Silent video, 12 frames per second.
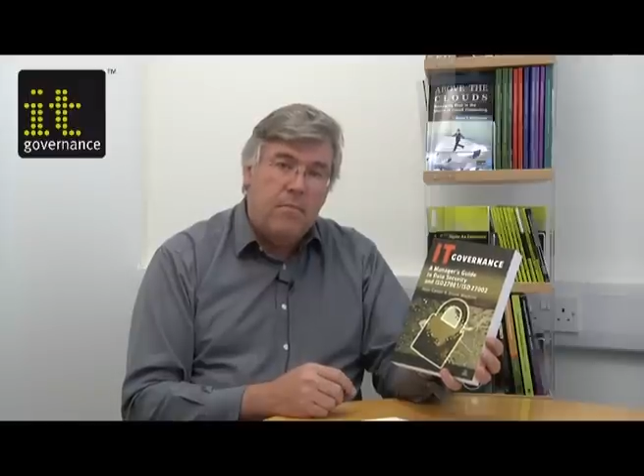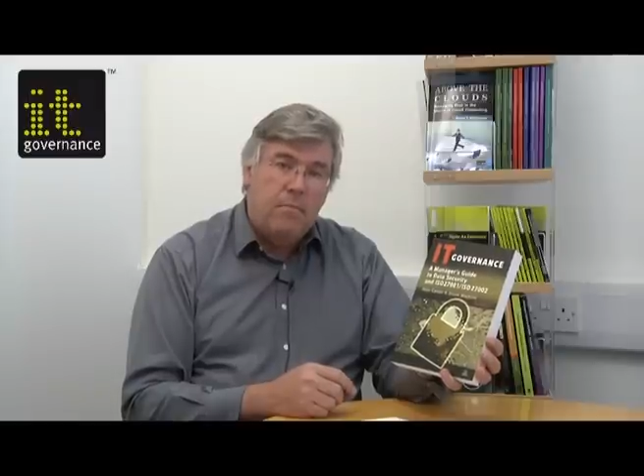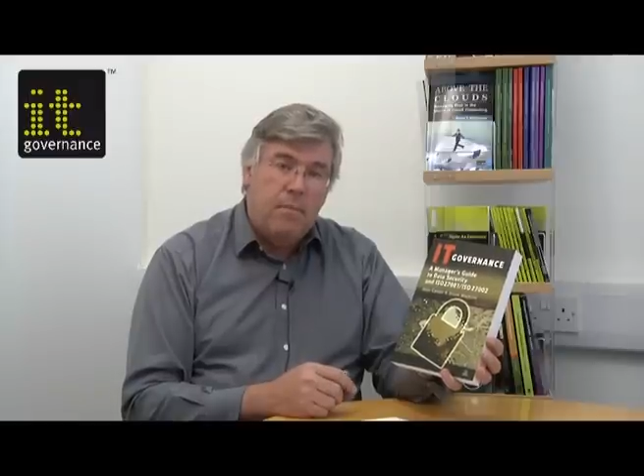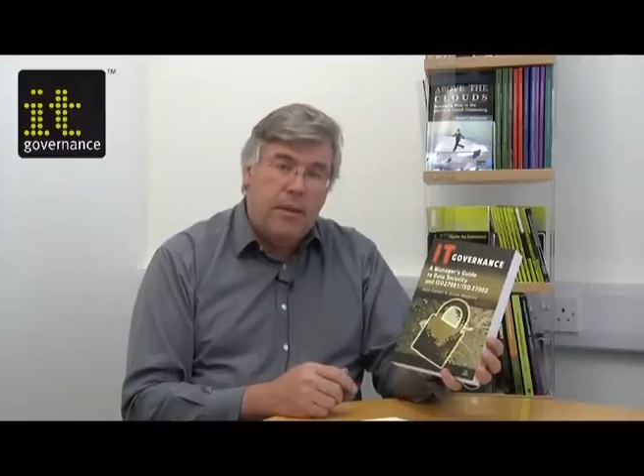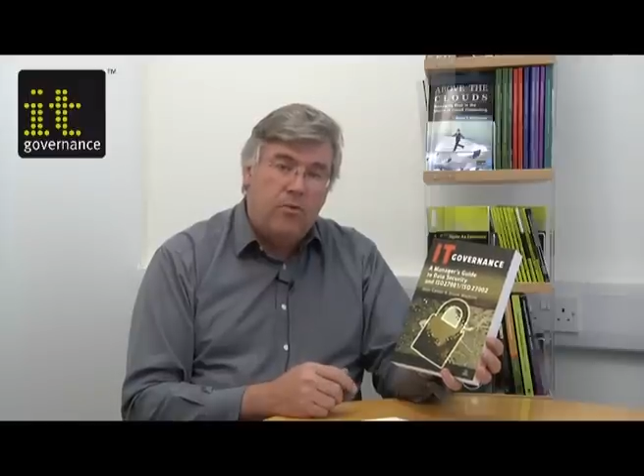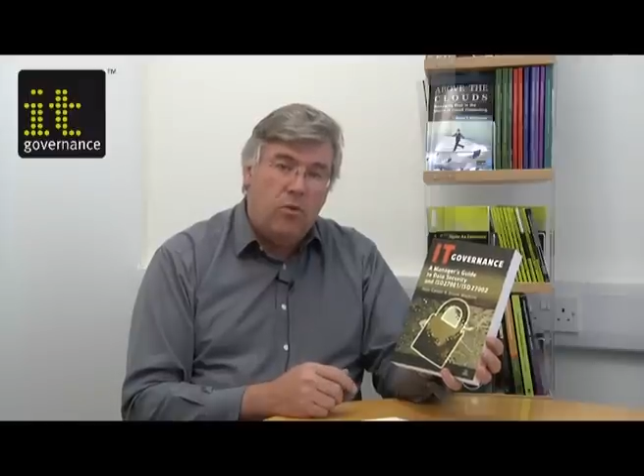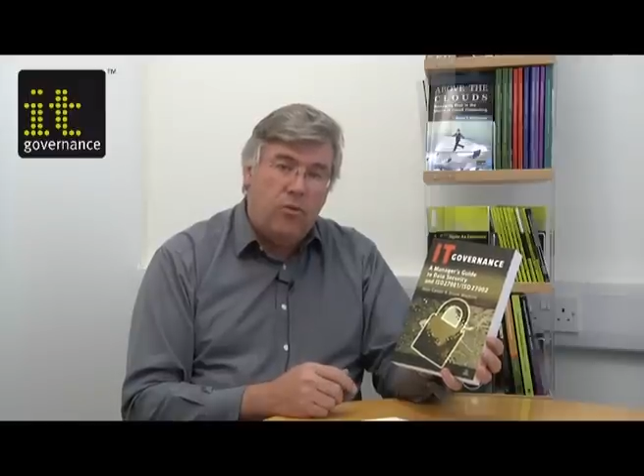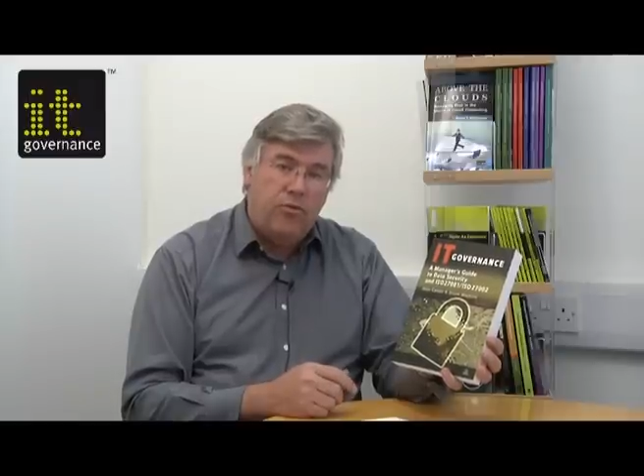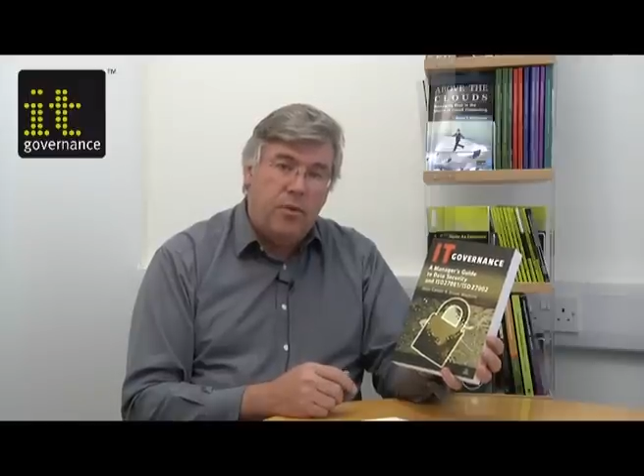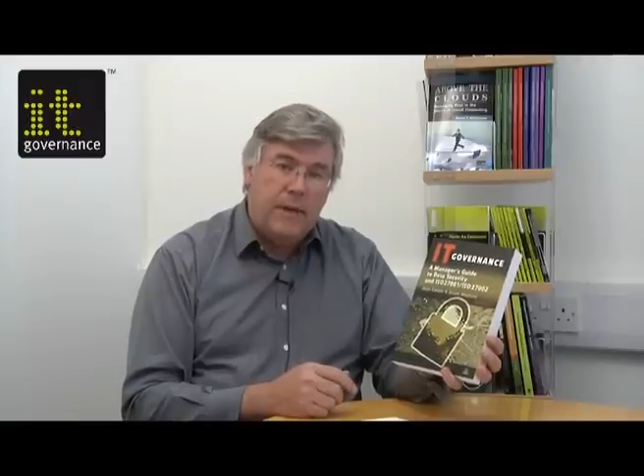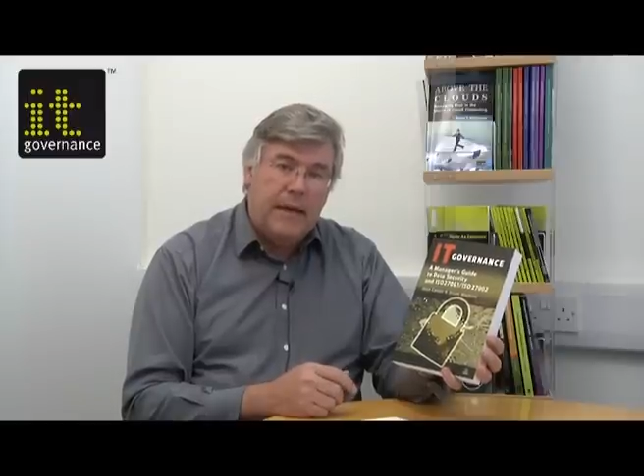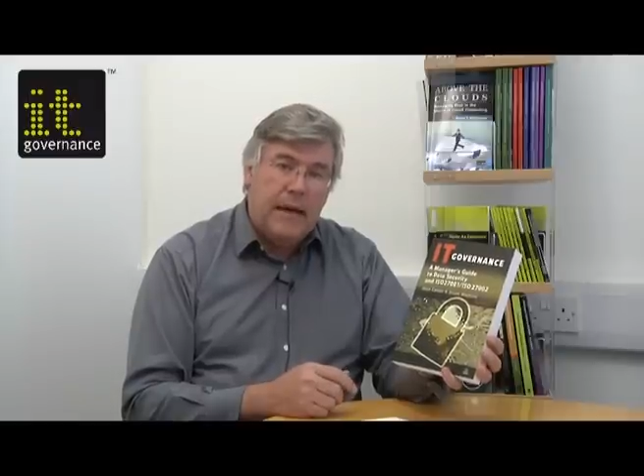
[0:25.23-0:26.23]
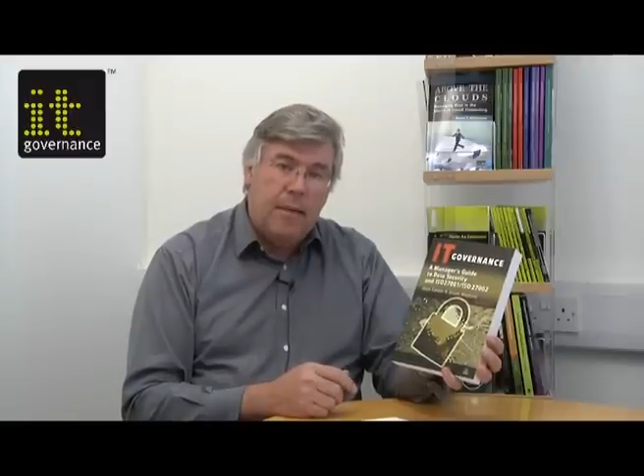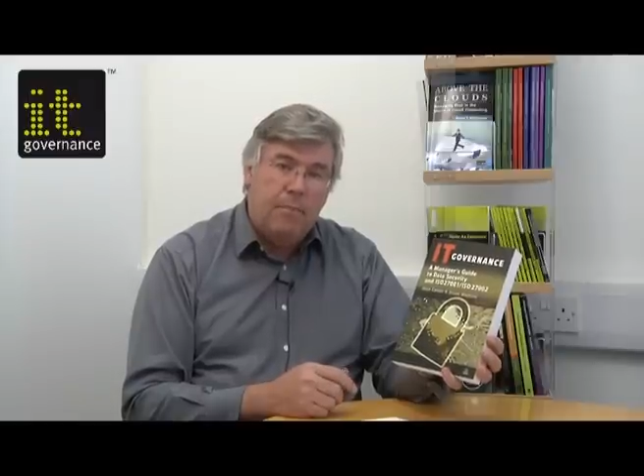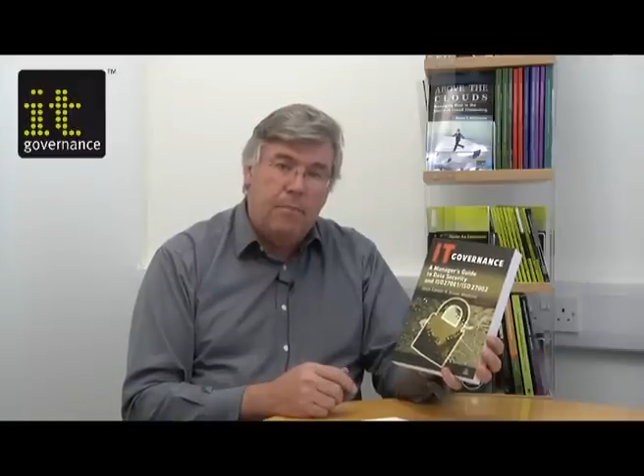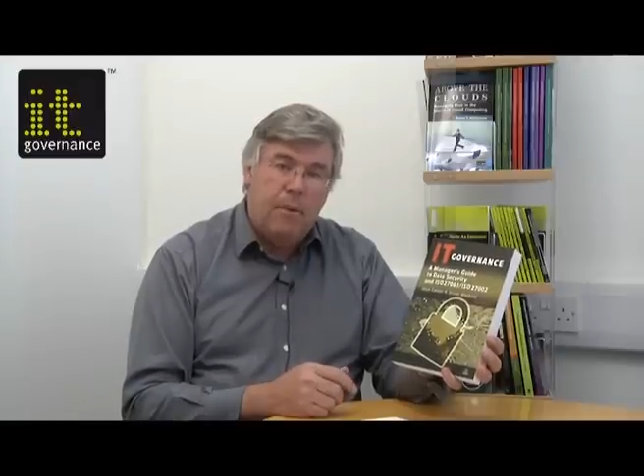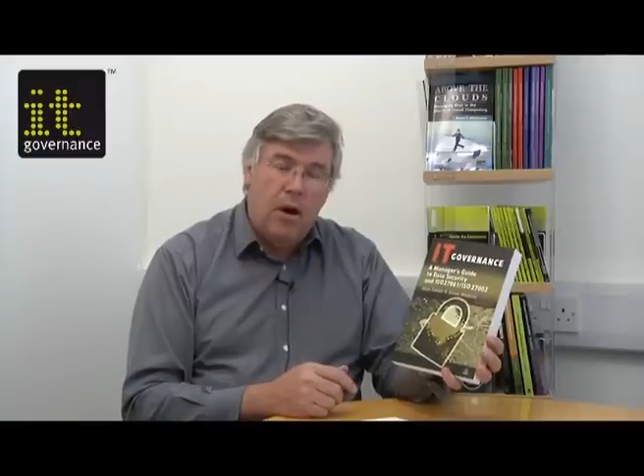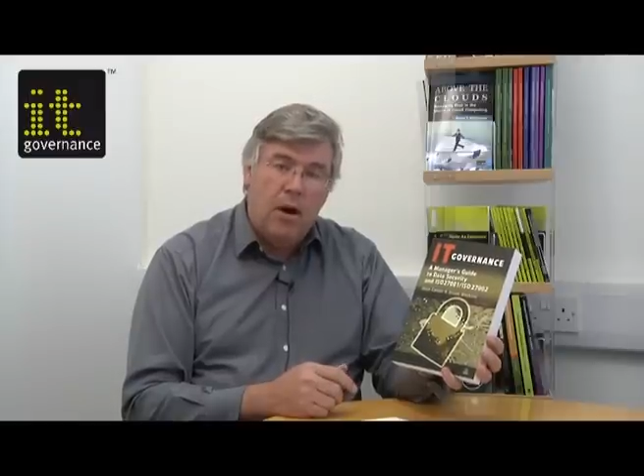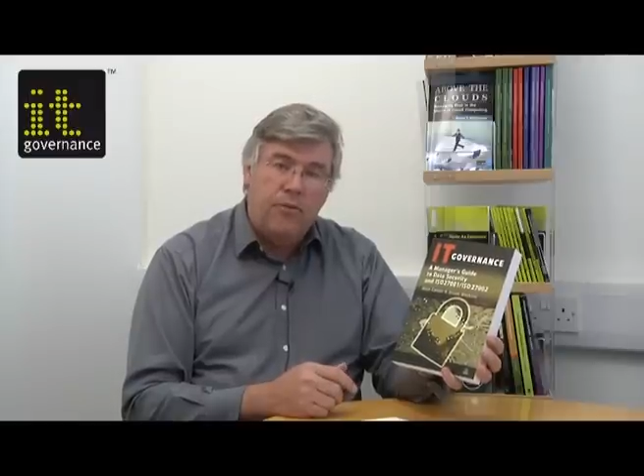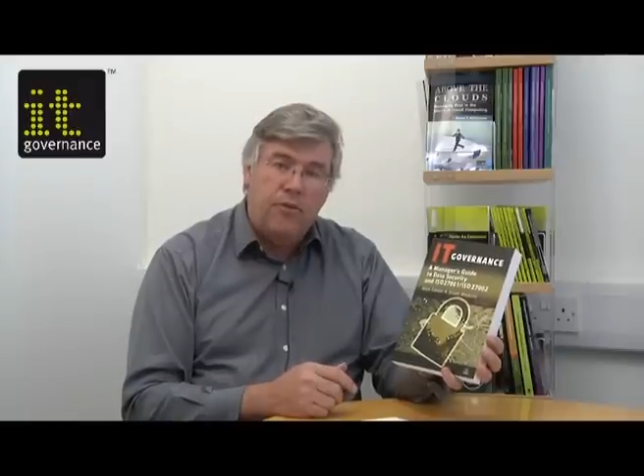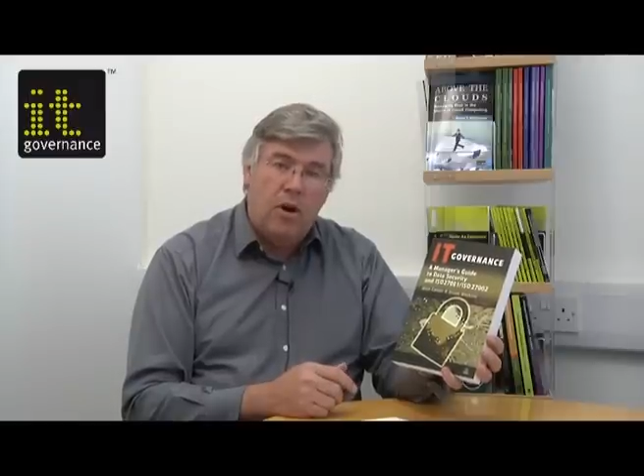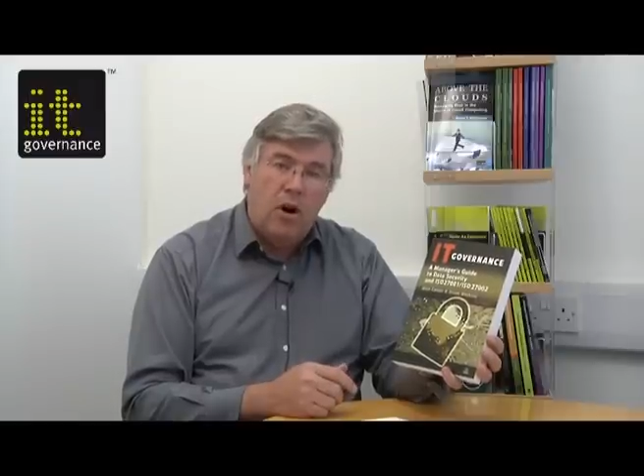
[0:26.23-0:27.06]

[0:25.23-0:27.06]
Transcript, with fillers: but it's also become part